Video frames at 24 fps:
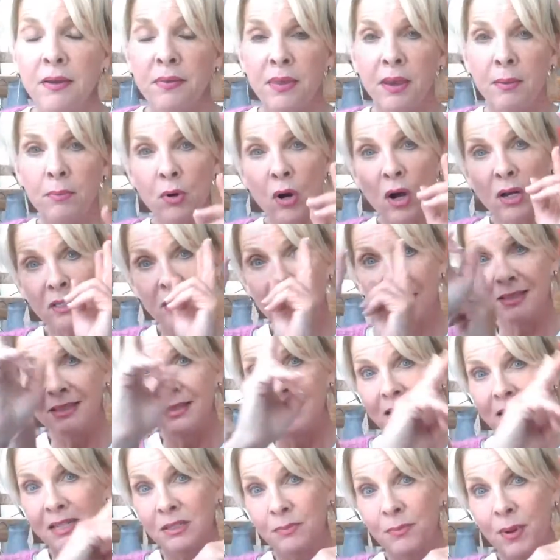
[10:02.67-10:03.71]
they process
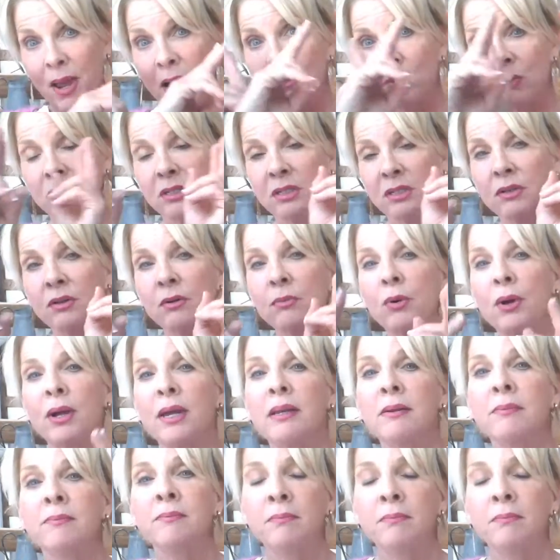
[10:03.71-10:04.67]
things backwards in their brain.